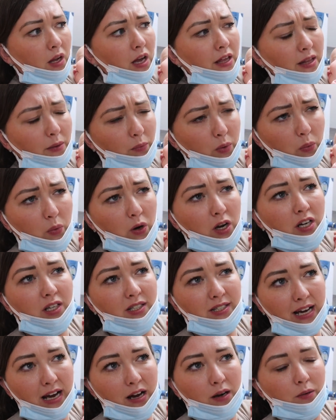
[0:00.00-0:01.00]
And then we
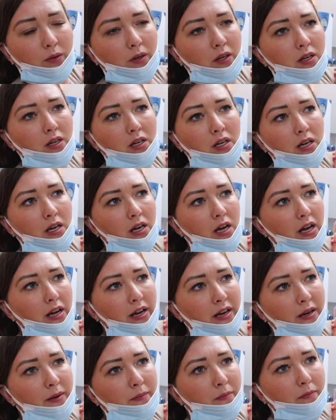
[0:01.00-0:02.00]
work down,
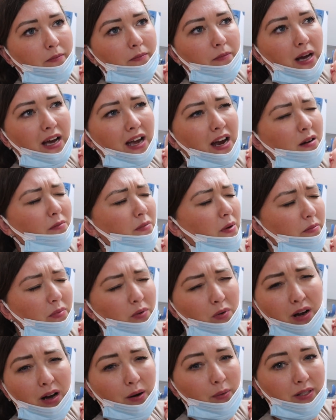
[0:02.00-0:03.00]
I can't
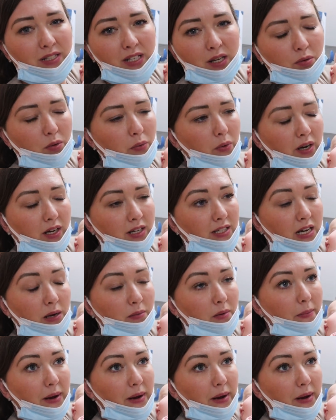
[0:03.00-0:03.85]
remember how we said we work it down,